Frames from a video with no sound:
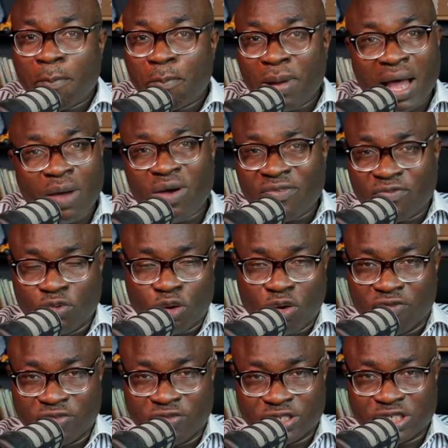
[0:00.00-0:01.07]
Powerful
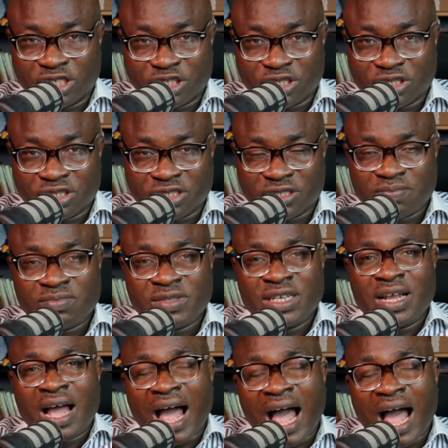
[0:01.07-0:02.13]
conversations.
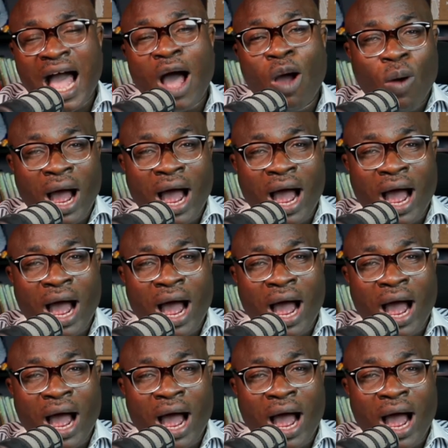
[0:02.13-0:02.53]
How